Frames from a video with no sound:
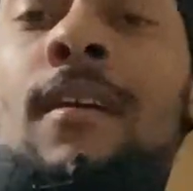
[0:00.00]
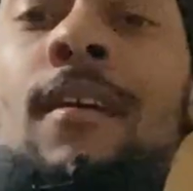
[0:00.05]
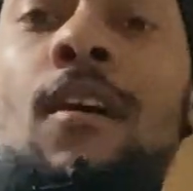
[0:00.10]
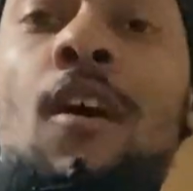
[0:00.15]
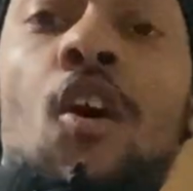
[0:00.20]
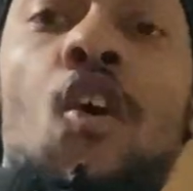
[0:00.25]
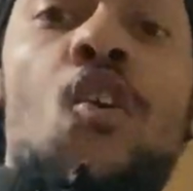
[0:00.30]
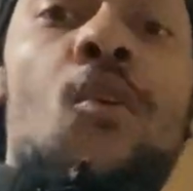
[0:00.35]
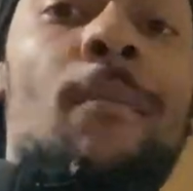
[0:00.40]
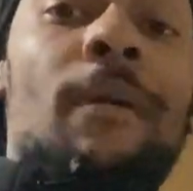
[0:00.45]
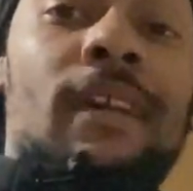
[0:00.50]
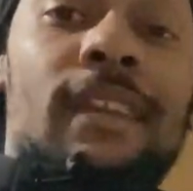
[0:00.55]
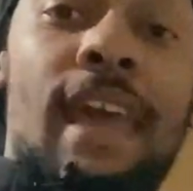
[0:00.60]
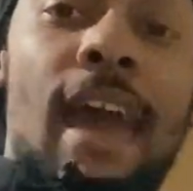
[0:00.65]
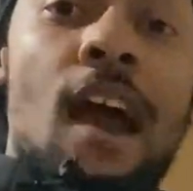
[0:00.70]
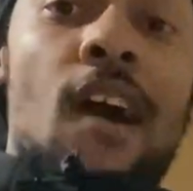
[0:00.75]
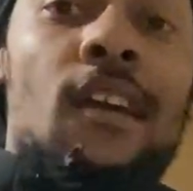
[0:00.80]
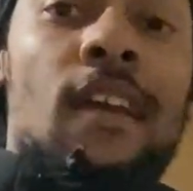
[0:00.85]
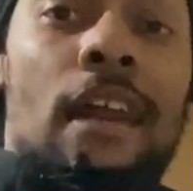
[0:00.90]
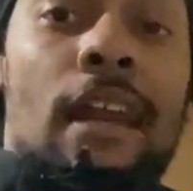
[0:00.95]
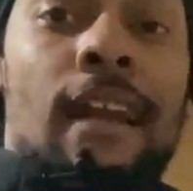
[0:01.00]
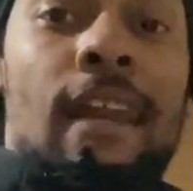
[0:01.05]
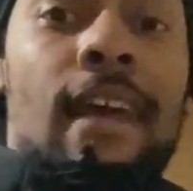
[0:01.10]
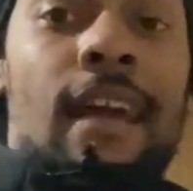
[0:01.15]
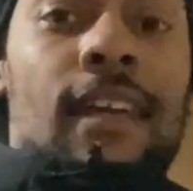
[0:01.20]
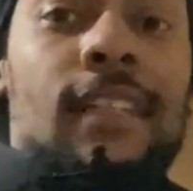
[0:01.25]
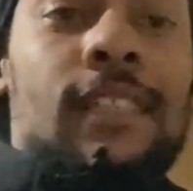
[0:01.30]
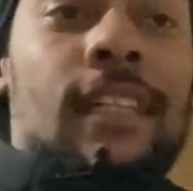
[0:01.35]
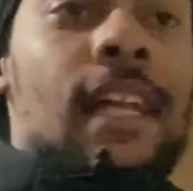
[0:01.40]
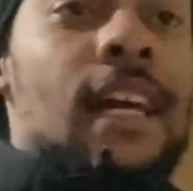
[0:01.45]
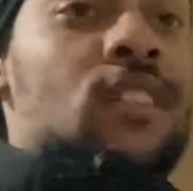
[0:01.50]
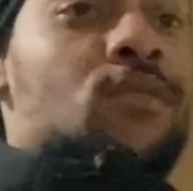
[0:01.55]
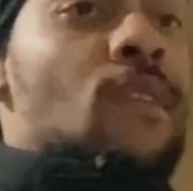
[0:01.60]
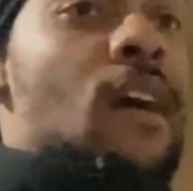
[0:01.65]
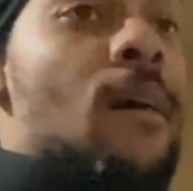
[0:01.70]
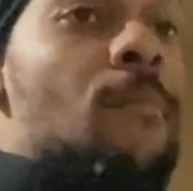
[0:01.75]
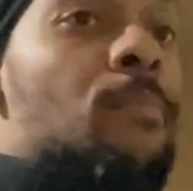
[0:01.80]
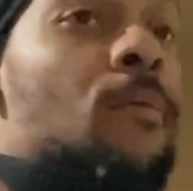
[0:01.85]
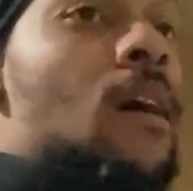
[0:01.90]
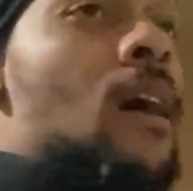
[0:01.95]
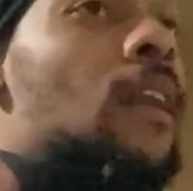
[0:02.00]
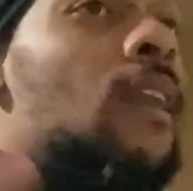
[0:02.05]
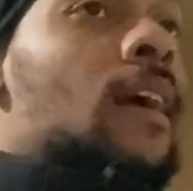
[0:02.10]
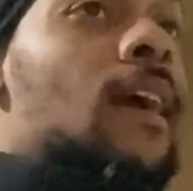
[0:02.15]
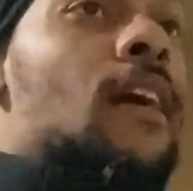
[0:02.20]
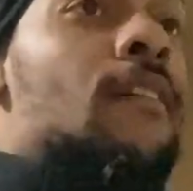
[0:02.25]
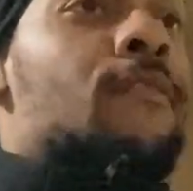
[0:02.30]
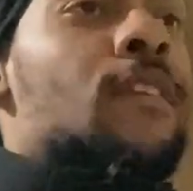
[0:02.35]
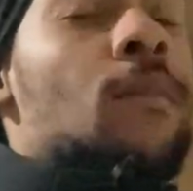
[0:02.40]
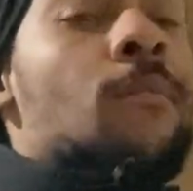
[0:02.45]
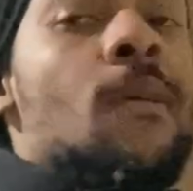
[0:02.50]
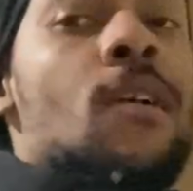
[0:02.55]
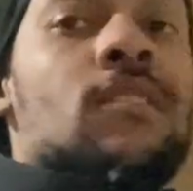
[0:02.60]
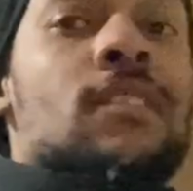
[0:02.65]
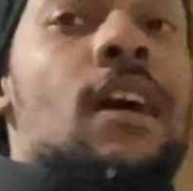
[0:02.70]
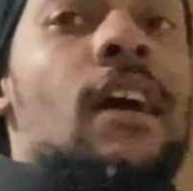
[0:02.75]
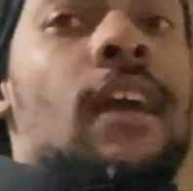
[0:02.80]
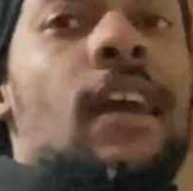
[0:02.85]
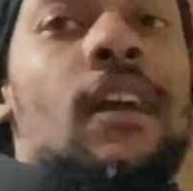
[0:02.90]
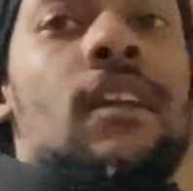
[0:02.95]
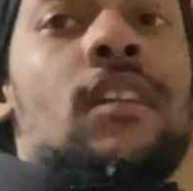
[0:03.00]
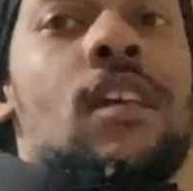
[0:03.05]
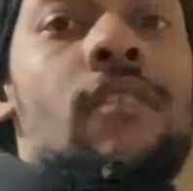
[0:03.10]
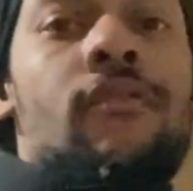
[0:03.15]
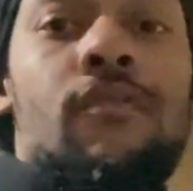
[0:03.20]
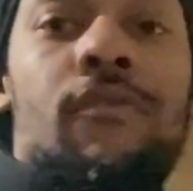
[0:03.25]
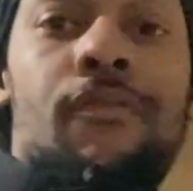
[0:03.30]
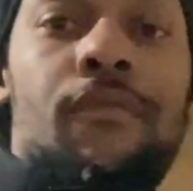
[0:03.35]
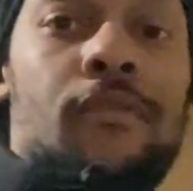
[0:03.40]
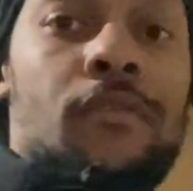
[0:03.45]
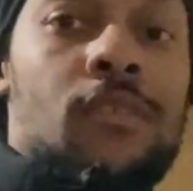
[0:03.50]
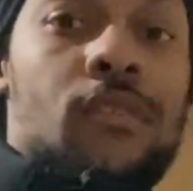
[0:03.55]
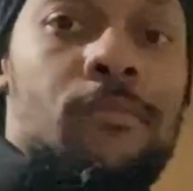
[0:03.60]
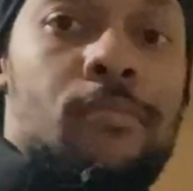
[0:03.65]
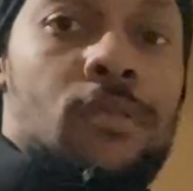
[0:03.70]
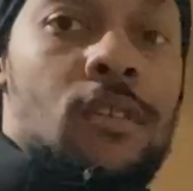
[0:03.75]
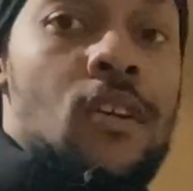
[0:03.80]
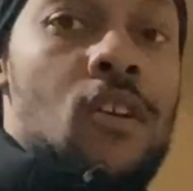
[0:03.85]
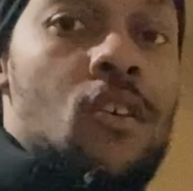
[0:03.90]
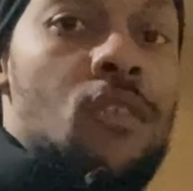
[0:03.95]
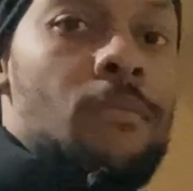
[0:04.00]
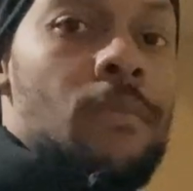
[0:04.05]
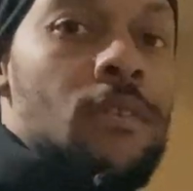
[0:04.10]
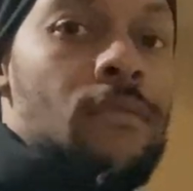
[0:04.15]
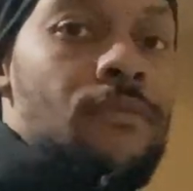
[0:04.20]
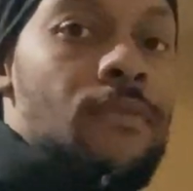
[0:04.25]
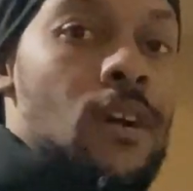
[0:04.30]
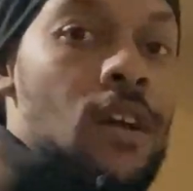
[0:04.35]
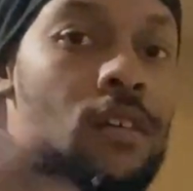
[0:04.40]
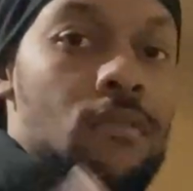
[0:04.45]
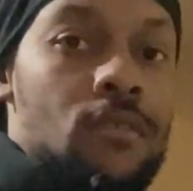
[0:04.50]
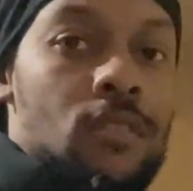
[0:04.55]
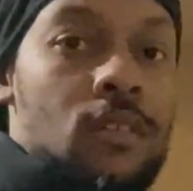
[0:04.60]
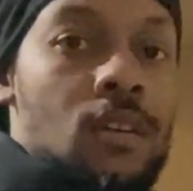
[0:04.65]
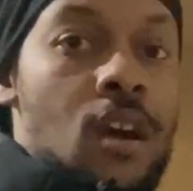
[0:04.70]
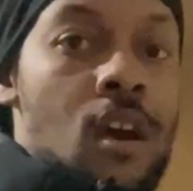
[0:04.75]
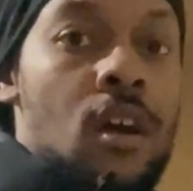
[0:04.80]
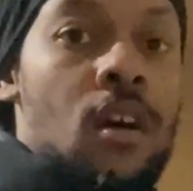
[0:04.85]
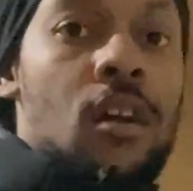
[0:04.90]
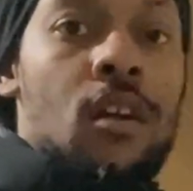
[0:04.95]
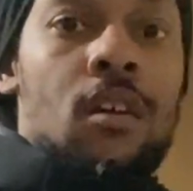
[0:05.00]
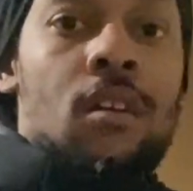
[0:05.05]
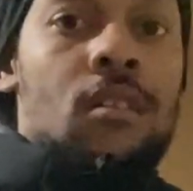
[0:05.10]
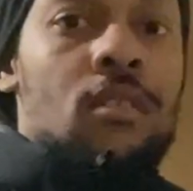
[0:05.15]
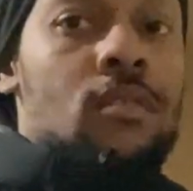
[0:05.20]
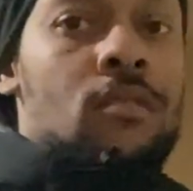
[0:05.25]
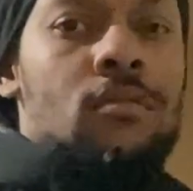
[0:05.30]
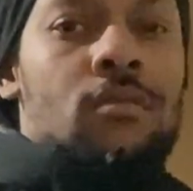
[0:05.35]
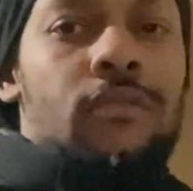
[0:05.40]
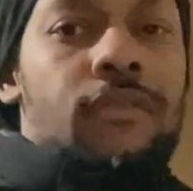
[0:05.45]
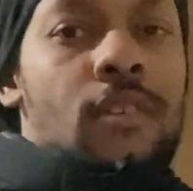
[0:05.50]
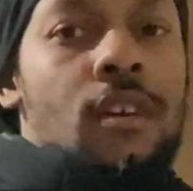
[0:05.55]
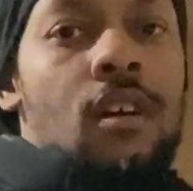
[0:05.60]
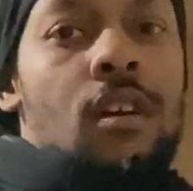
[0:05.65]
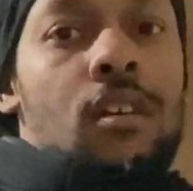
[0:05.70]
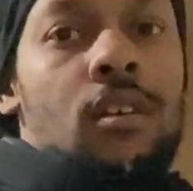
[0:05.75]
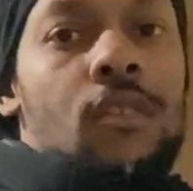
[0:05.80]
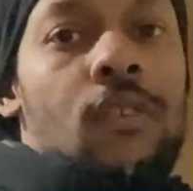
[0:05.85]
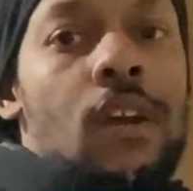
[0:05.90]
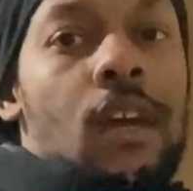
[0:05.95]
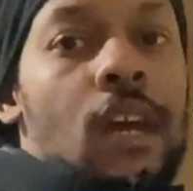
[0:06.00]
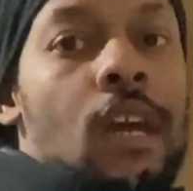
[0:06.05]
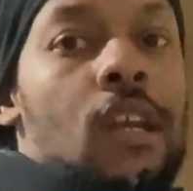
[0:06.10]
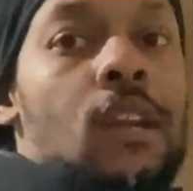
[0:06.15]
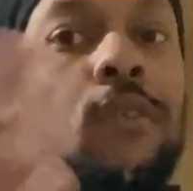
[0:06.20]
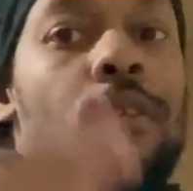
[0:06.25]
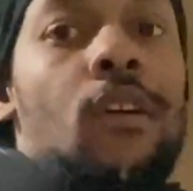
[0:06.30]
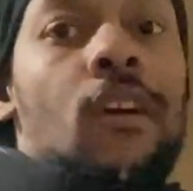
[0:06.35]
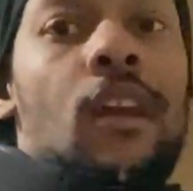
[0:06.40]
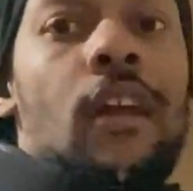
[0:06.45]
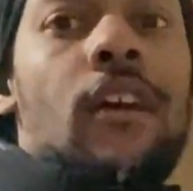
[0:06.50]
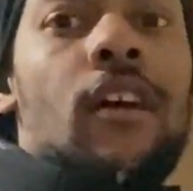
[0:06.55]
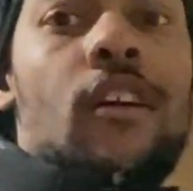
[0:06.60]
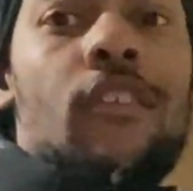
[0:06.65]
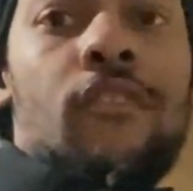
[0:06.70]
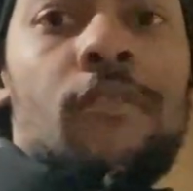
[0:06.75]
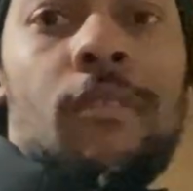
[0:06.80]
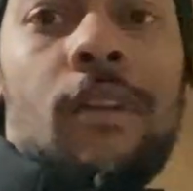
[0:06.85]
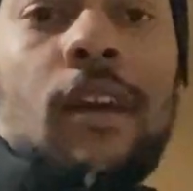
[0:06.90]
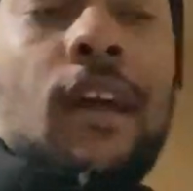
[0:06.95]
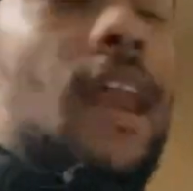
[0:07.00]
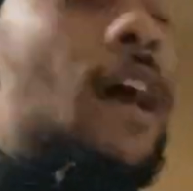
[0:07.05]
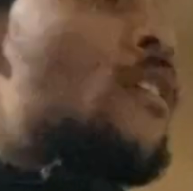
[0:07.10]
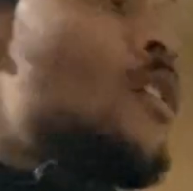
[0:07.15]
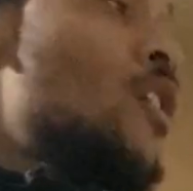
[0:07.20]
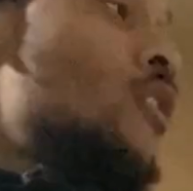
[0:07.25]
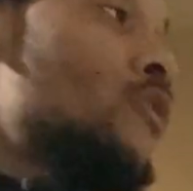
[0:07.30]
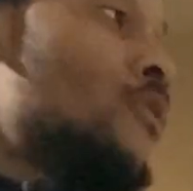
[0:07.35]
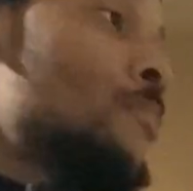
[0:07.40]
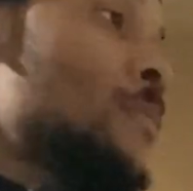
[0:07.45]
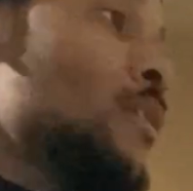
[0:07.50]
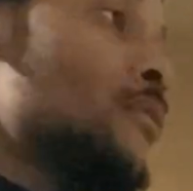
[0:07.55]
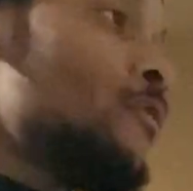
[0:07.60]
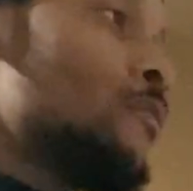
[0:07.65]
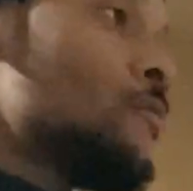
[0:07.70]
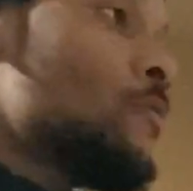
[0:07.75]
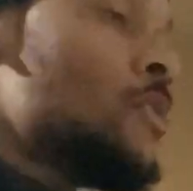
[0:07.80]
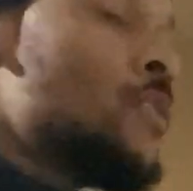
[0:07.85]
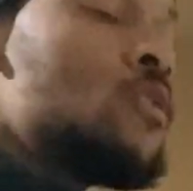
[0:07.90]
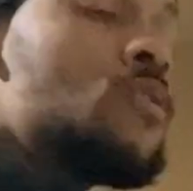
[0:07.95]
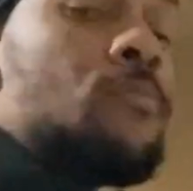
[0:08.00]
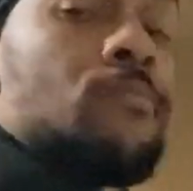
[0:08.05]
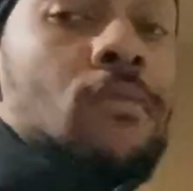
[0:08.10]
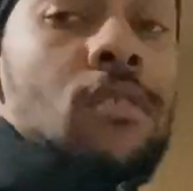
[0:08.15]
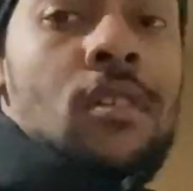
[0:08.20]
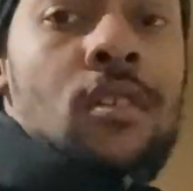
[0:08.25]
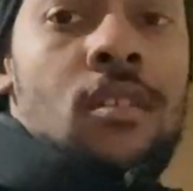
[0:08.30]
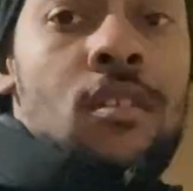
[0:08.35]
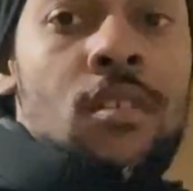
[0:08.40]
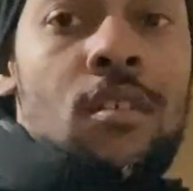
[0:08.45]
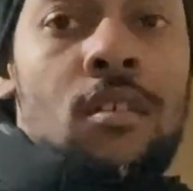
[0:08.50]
hold me down out of that shit. That's why, bro, I look at females out here different for real, bro. I don't be fucking with y'all. Fuck, you ain't get no clout off, of, clout off of me for real, bro.